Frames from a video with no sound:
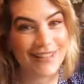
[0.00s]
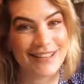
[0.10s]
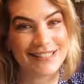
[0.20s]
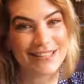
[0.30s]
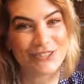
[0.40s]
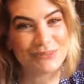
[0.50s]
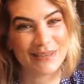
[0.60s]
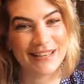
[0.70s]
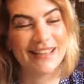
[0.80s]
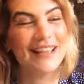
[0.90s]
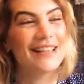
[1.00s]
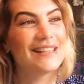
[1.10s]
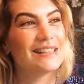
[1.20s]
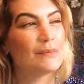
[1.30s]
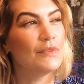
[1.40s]
Excuse me.
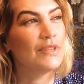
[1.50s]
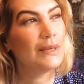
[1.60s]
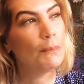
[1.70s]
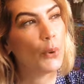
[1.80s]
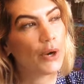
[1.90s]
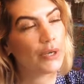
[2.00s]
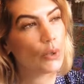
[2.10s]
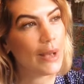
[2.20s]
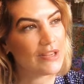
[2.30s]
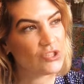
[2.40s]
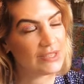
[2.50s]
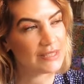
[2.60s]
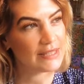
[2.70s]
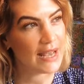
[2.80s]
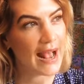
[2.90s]
Some of the important
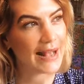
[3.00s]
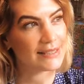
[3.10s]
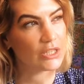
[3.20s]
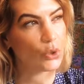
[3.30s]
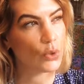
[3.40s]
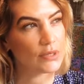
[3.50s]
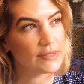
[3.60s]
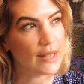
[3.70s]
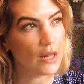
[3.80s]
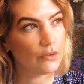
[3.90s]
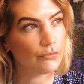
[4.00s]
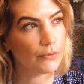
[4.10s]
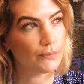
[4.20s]
questions to ask yourself.